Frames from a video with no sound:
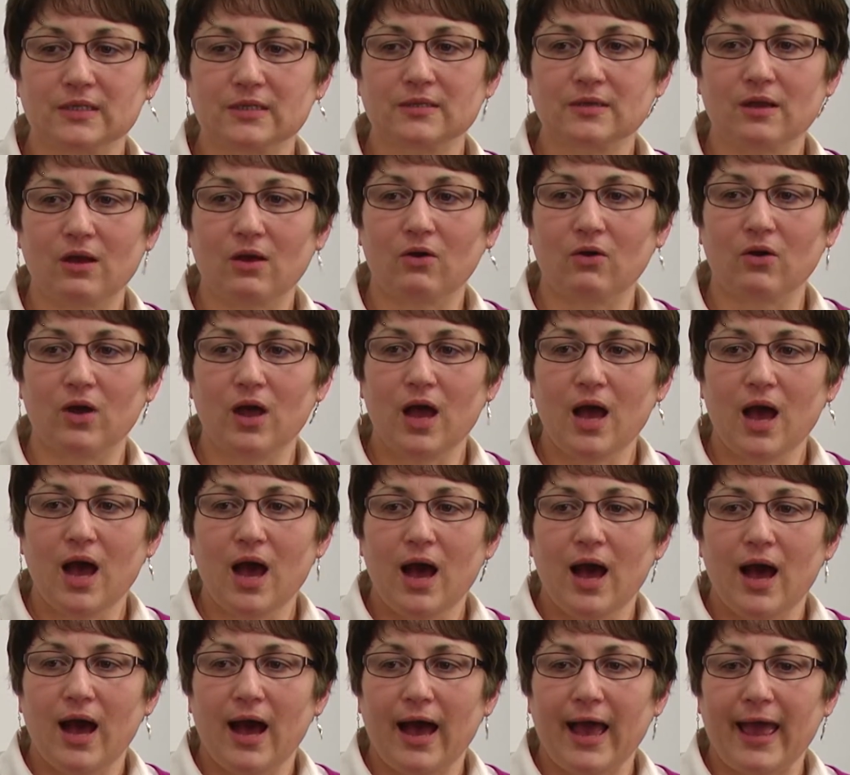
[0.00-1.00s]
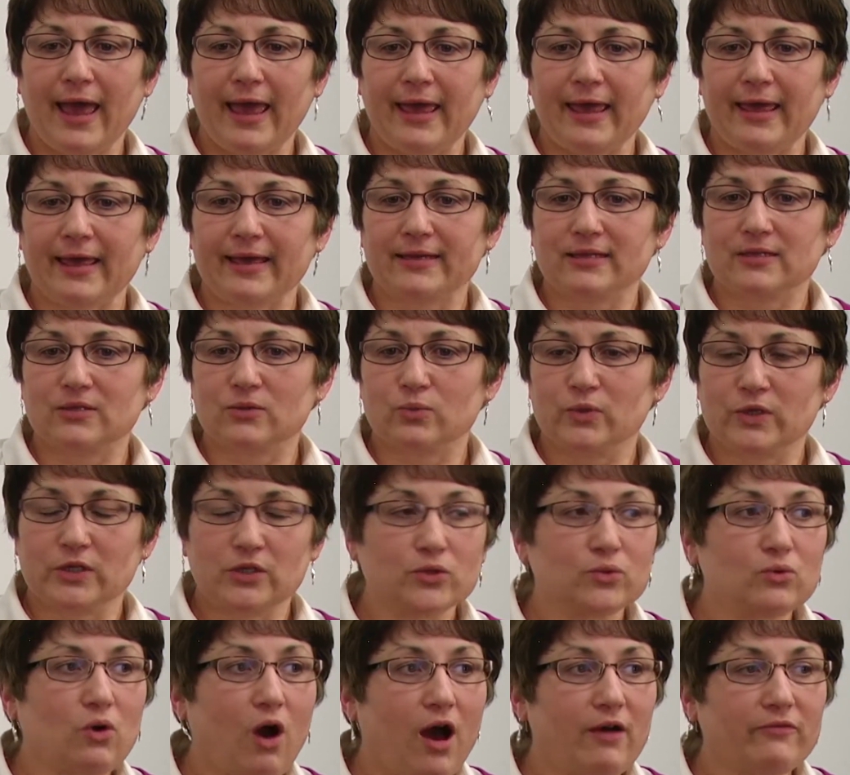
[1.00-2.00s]
So, and we
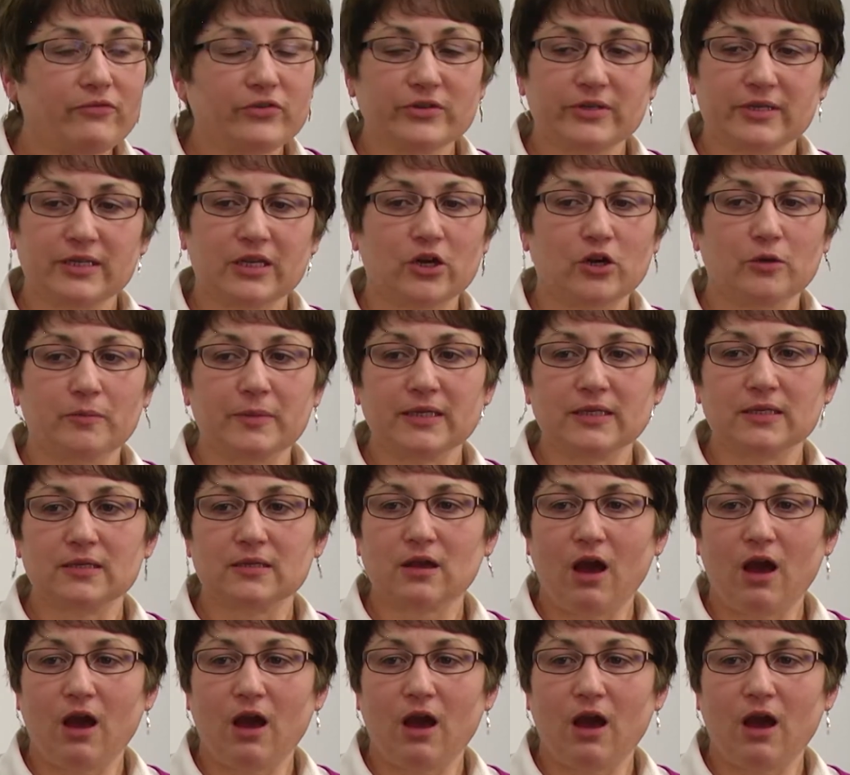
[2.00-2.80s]
do offer Zingerman's